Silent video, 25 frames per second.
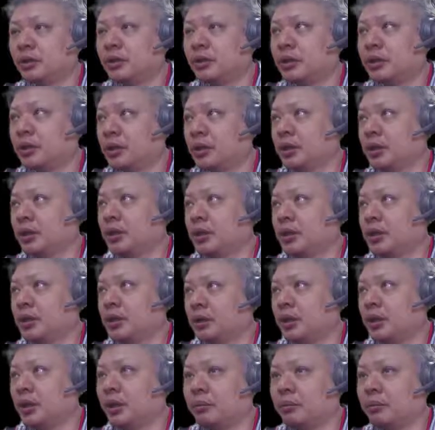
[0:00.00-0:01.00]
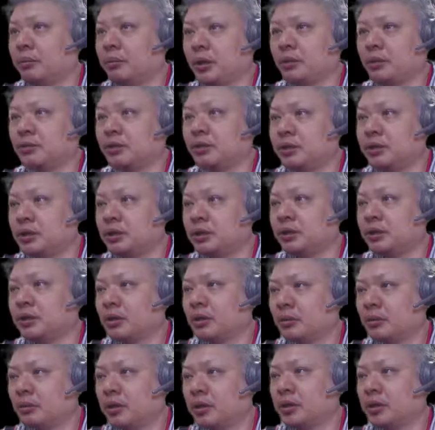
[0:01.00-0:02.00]
black would seize the command in
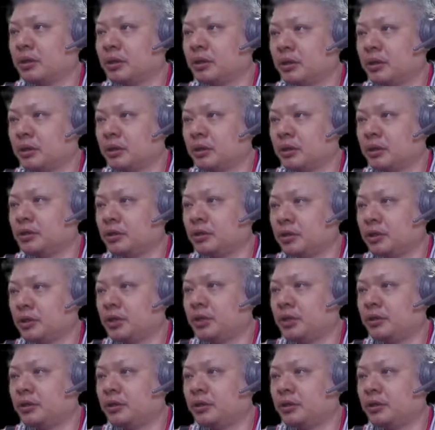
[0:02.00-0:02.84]
Shidev. Black